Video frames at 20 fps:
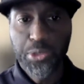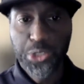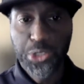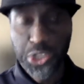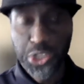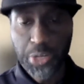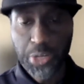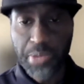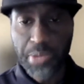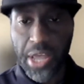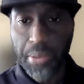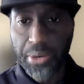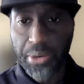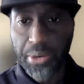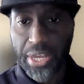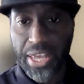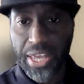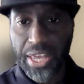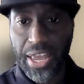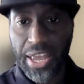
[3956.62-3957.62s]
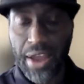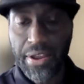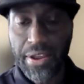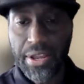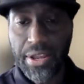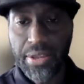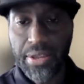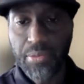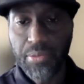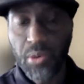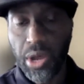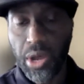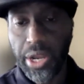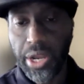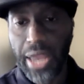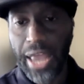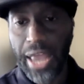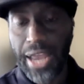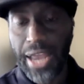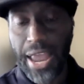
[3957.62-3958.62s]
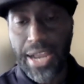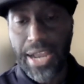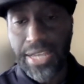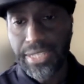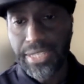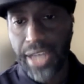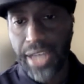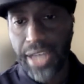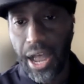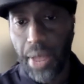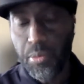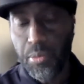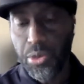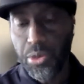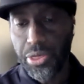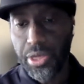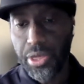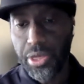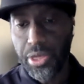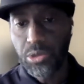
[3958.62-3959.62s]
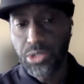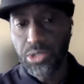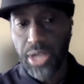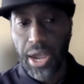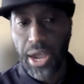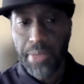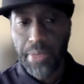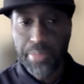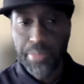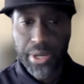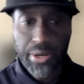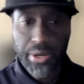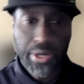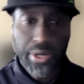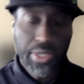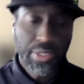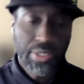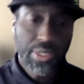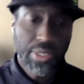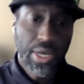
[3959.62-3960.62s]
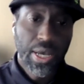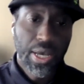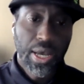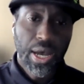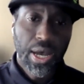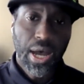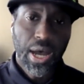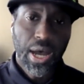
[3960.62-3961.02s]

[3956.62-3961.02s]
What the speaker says: you should be able to get anyone at any time within those time periods.